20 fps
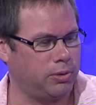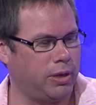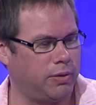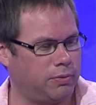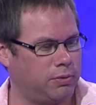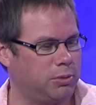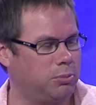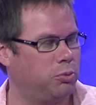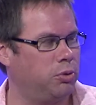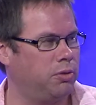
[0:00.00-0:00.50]

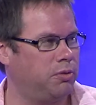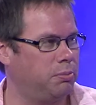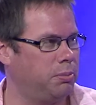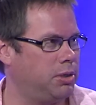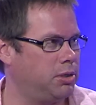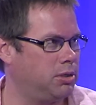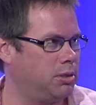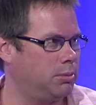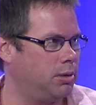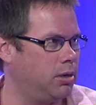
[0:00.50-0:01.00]
have some more
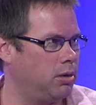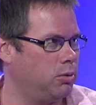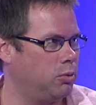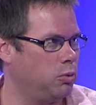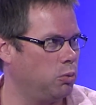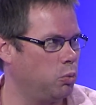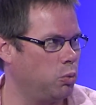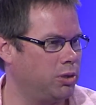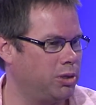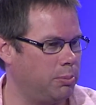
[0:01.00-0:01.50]
information about
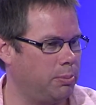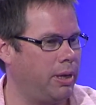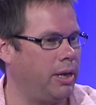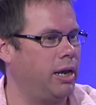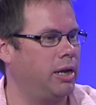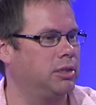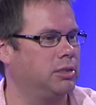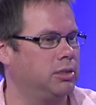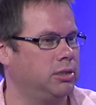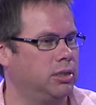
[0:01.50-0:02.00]
what the bed
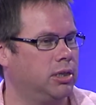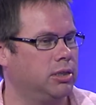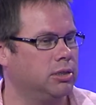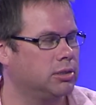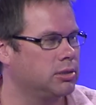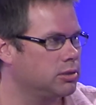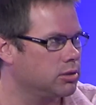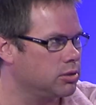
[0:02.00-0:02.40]
actually does.